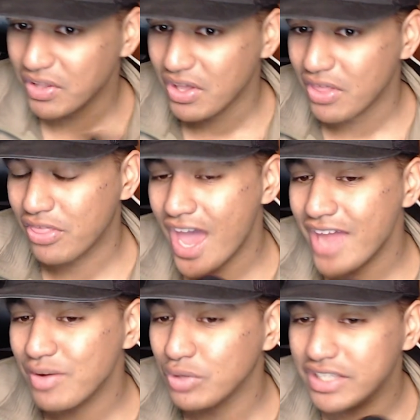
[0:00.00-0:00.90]

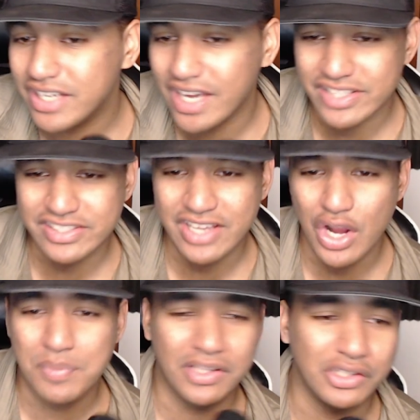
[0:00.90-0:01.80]
That really kind of
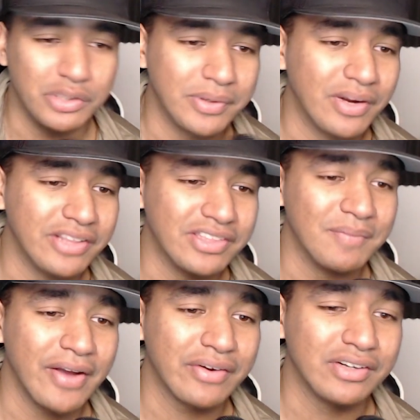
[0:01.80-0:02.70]
scared me a little bit right there. I'm
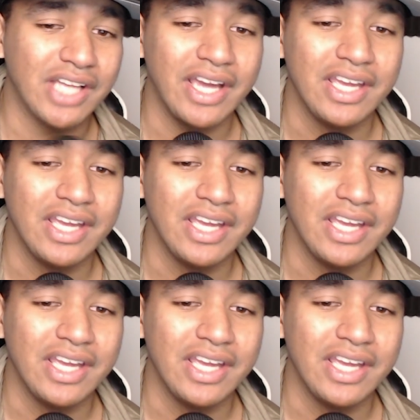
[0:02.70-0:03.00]
not going to lie.